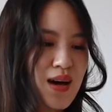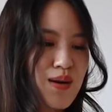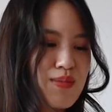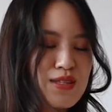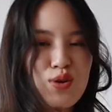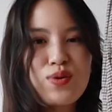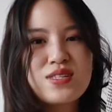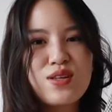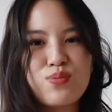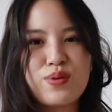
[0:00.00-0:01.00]
Um, it's
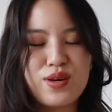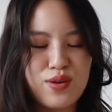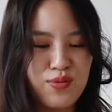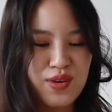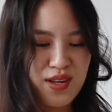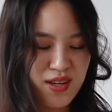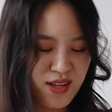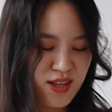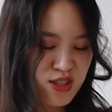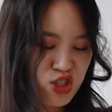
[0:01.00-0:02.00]
always a little bit of a
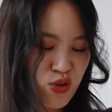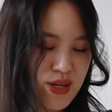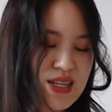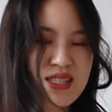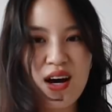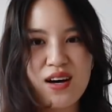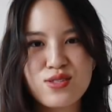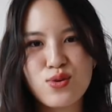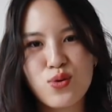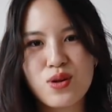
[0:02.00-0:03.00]
tricky
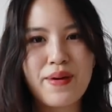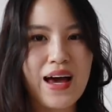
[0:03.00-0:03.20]
task to order